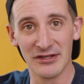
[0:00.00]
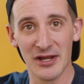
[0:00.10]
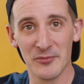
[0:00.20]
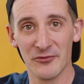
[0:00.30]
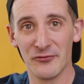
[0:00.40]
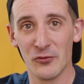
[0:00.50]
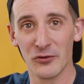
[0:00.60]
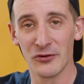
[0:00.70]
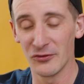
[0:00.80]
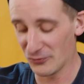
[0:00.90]
the night
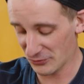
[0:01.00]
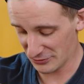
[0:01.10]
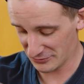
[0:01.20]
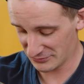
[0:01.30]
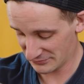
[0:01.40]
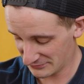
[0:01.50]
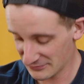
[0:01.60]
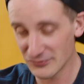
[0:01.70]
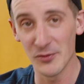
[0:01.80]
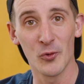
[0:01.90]
before or
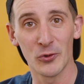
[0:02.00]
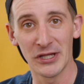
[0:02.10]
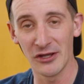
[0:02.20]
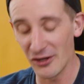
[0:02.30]
the morning